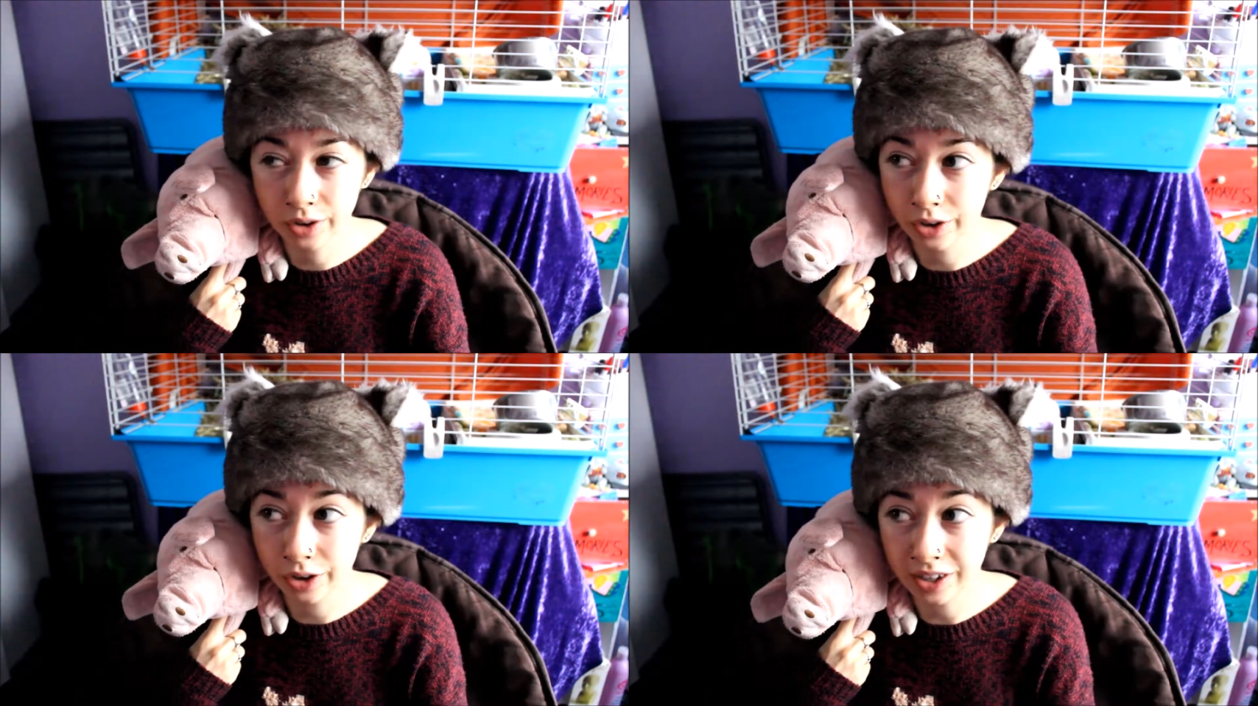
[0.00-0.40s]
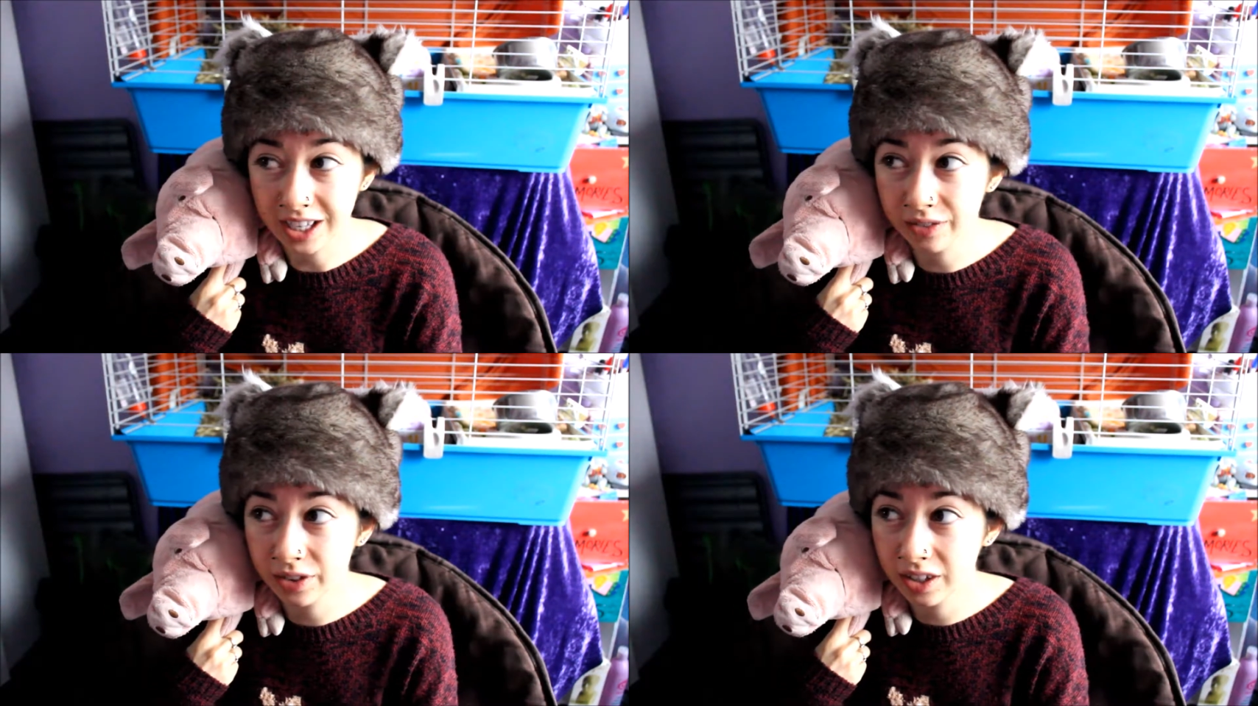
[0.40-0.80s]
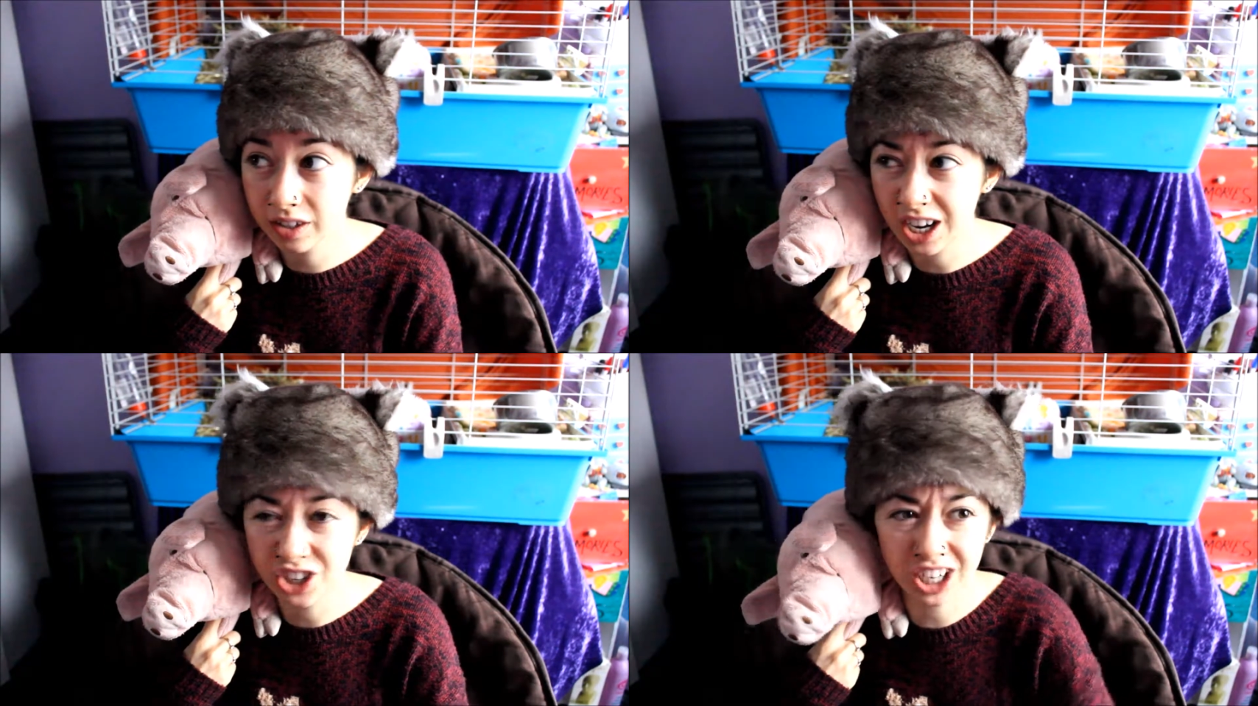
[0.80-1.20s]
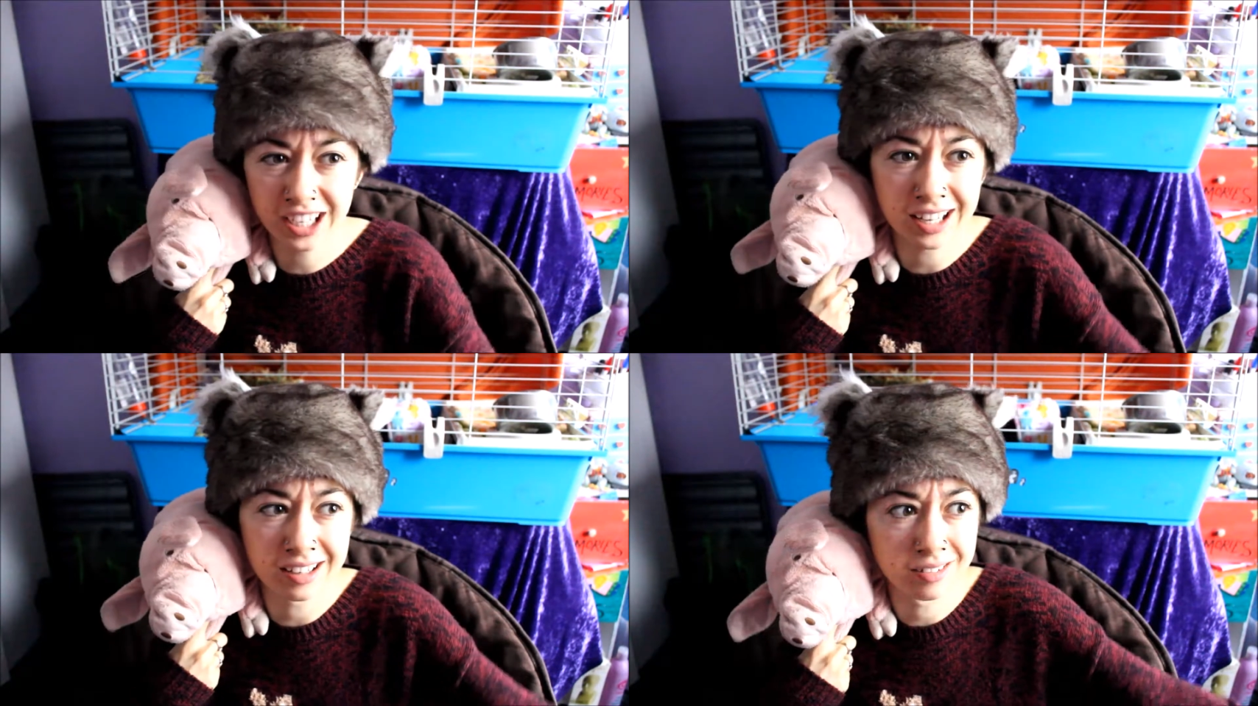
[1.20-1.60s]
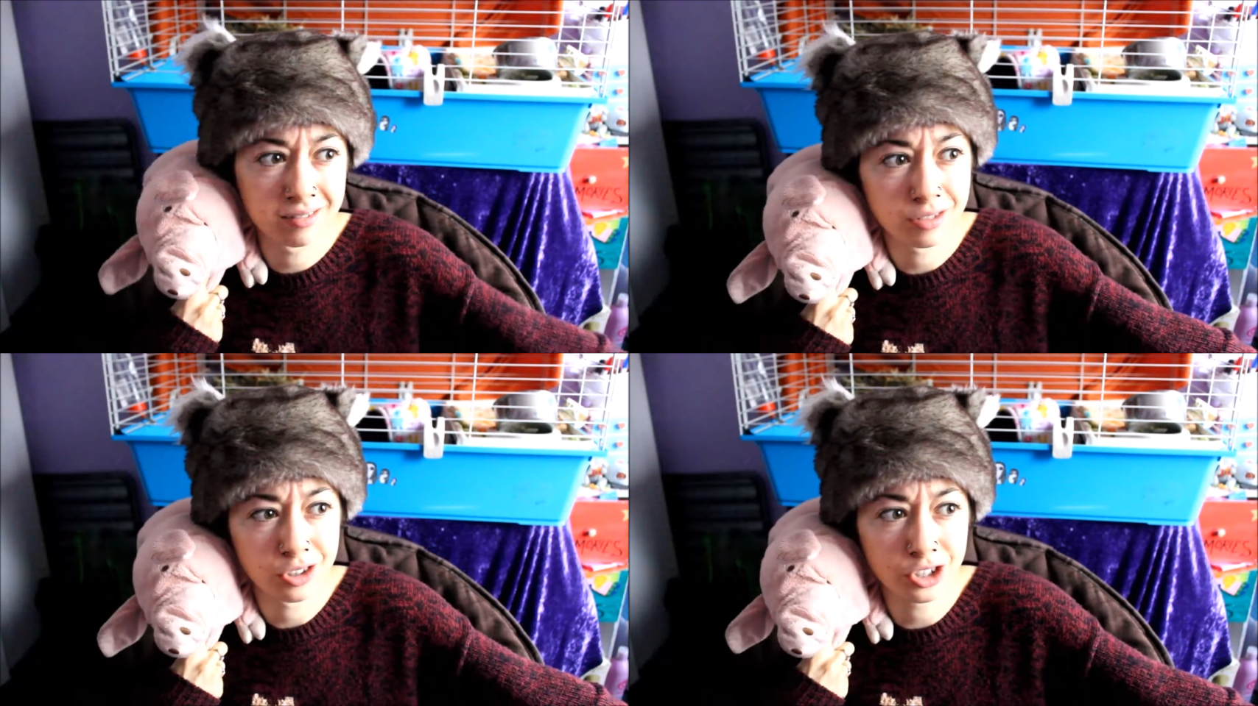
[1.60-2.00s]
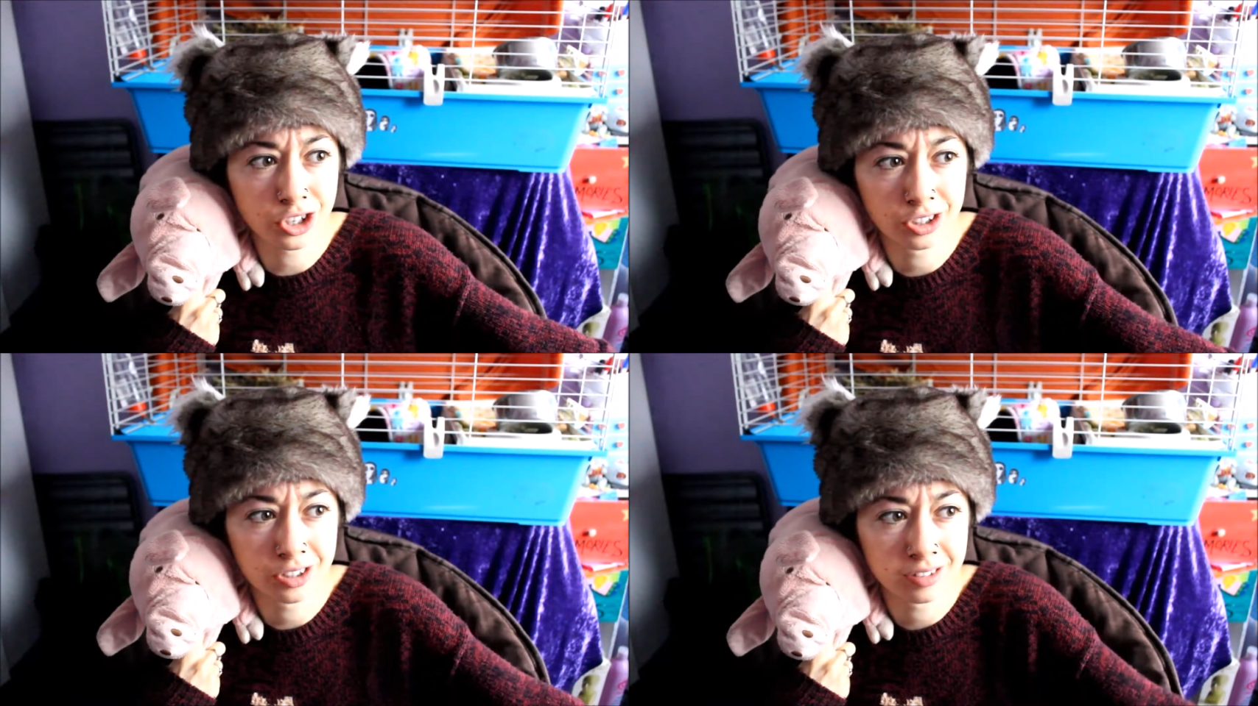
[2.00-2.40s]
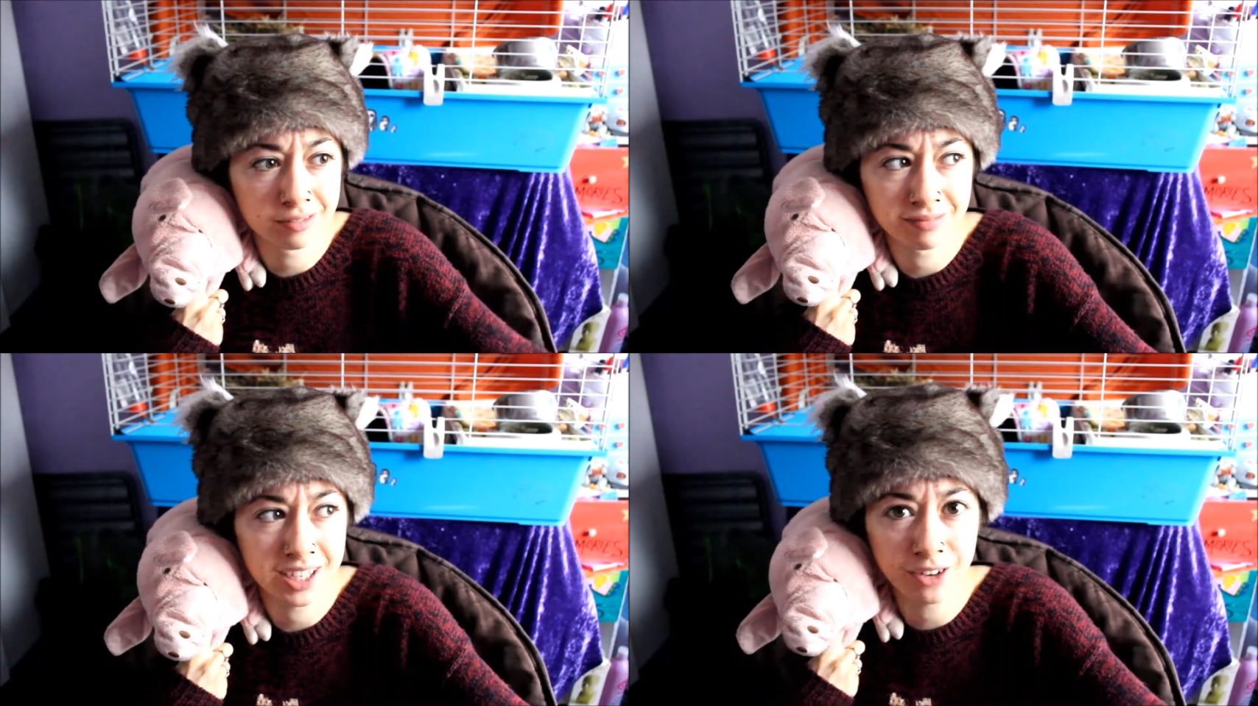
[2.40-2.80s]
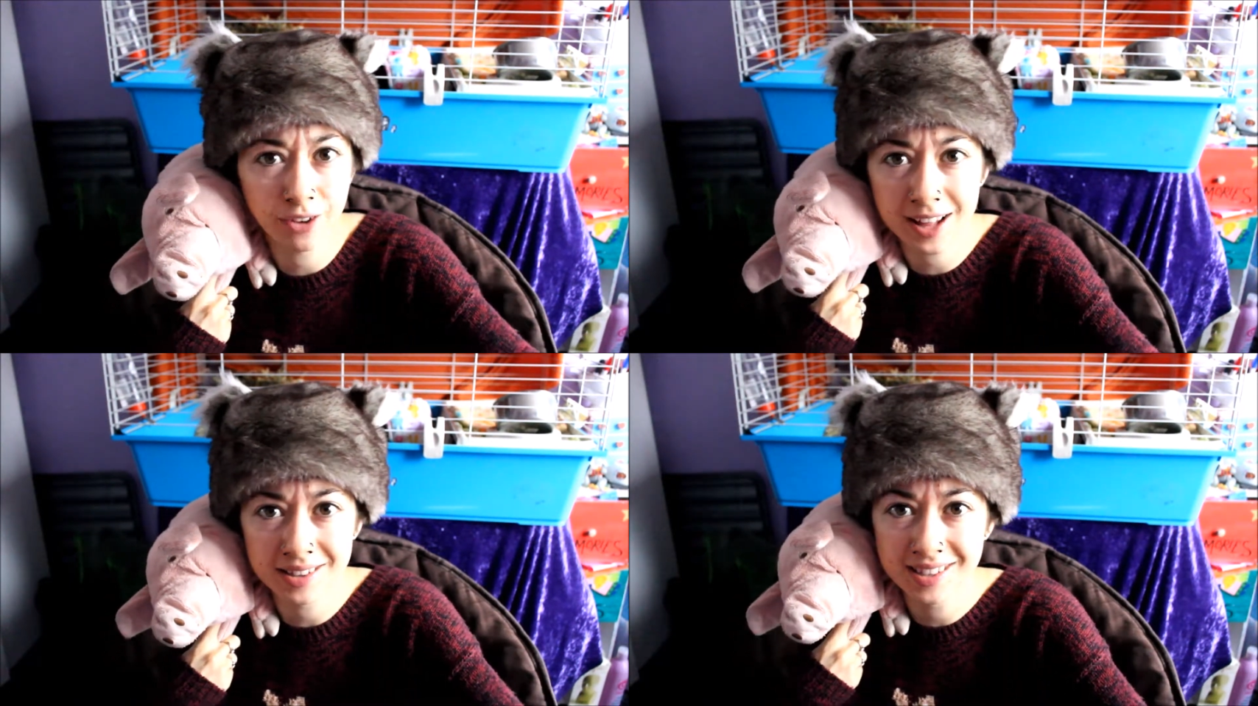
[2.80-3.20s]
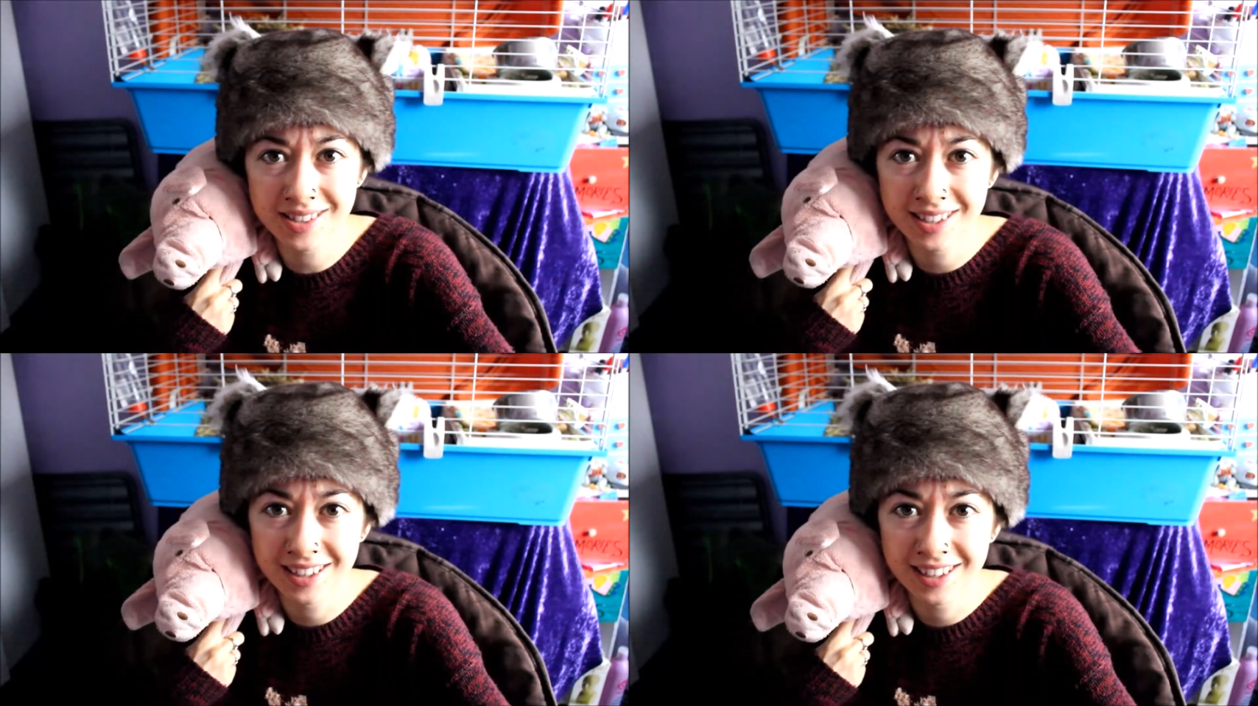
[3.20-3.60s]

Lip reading: or even a chicken stuck in a fence.